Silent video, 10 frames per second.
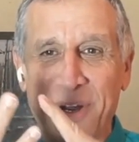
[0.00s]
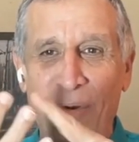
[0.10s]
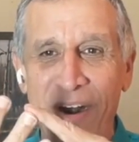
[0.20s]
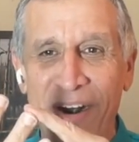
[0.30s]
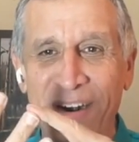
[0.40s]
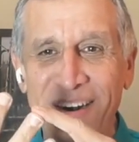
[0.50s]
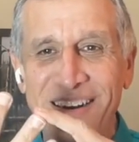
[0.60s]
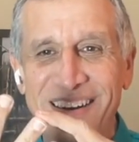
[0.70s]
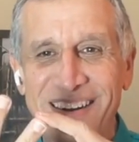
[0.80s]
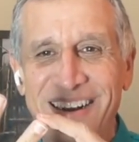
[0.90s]
recorder,
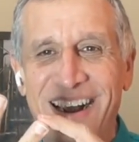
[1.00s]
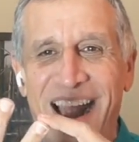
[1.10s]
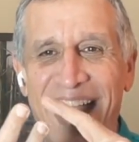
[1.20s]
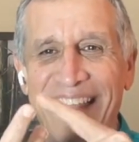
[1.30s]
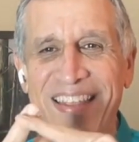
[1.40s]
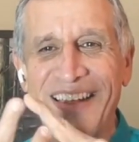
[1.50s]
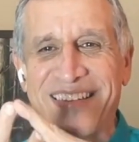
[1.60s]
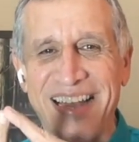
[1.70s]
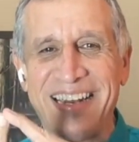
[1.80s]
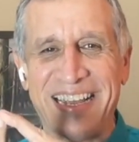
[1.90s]
and the
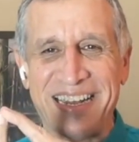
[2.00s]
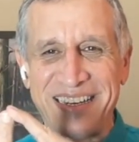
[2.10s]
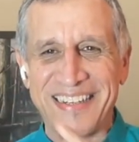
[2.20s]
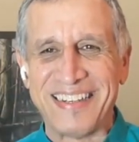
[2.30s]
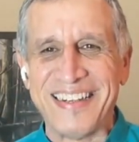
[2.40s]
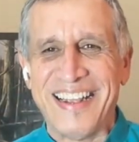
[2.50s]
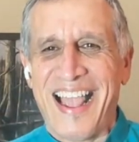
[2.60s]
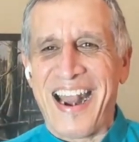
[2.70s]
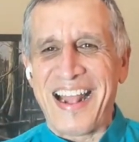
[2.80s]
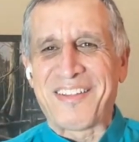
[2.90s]
attendee.
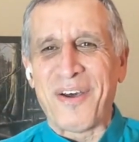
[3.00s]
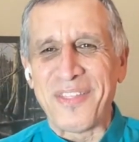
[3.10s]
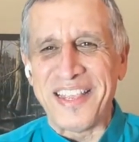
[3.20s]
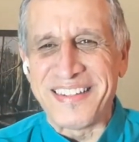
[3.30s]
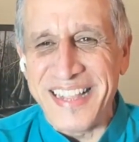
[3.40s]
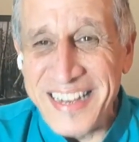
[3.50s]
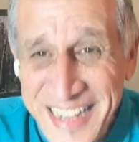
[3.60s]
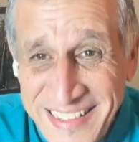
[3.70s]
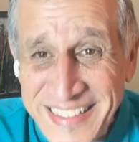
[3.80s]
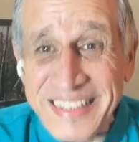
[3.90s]
And I told the
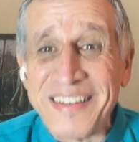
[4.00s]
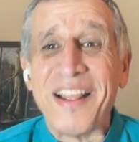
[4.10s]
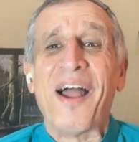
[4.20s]
attendee, I said,